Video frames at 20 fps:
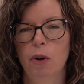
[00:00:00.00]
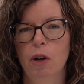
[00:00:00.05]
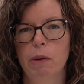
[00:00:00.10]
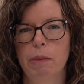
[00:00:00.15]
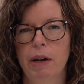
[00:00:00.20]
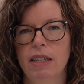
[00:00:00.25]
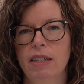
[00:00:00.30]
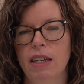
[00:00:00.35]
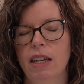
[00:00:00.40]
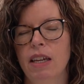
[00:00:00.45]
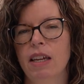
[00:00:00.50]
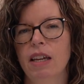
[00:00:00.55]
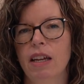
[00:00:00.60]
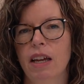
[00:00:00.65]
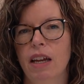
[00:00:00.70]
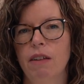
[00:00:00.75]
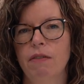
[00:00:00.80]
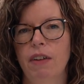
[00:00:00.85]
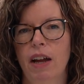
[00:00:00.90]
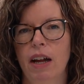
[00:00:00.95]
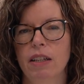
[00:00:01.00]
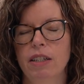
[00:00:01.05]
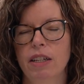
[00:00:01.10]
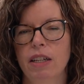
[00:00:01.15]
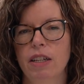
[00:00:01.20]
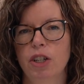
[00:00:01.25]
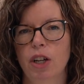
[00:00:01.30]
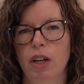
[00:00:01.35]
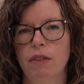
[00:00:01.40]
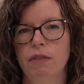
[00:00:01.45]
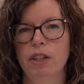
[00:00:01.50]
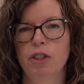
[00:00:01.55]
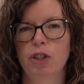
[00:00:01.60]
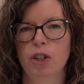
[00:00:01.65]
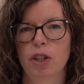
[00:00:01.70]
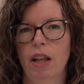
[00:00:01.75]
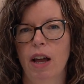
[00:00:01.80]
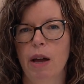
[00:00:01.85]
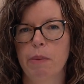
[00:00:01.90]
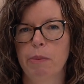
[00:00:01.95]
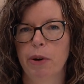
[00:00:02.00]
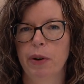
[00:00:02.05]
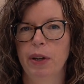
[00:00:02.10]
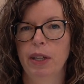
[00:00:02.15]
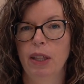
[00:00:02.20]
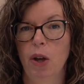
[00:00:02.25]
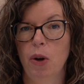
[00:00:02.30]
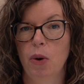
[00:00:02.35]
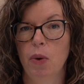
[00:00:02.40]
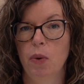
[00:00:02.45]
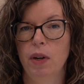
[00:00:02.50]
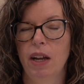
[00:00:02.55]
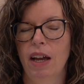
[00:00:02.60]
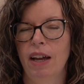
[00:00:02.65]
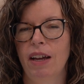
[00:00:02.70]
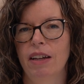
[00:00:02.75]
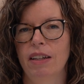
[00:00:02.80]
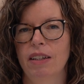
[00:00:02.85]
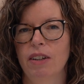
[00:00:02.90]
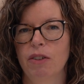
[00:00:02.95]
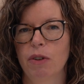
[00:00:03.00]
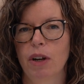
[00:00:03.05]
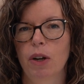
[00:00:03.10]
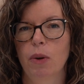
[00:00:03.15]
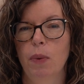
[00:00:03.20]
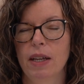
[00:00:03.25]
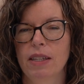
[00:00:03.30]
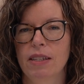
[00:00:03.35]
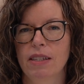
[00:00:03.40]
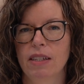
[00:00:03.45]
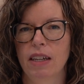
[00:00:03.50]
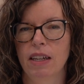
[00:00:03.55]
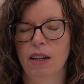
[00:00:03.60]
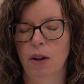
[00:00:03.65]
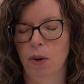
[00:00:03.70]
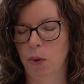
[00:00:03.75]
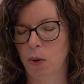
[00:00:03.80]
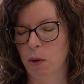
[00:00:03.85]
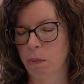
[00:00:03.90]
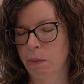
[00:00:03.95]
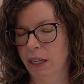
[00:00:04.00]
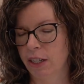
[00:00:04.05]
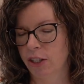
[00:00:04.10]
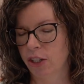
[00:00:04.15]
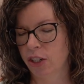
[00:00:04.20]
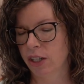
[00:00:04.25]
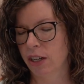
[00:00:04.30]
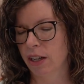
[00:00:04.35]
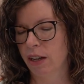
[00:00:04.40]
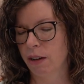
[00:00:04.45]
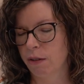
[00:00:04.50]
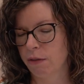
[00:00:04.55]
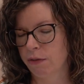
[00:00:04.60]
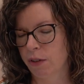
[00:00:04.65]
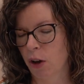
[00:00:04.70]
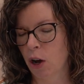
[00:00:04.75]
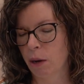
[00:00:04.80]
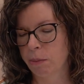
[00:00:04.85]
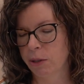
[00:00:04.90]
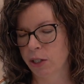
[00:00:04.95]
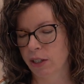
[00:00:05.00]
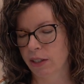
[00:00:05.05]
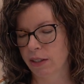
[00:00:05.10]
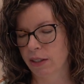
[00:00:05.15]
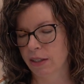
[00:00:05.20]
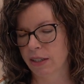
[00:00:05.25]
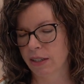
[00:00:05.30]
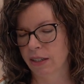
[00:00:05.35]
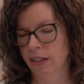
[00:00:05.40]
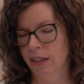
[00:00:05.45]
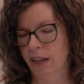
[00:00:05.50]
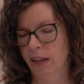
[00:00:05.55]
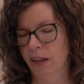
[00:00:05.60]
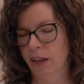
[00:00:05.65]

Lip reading: or by taking advantage of interlibrary loan and requesting a whole bunch of options.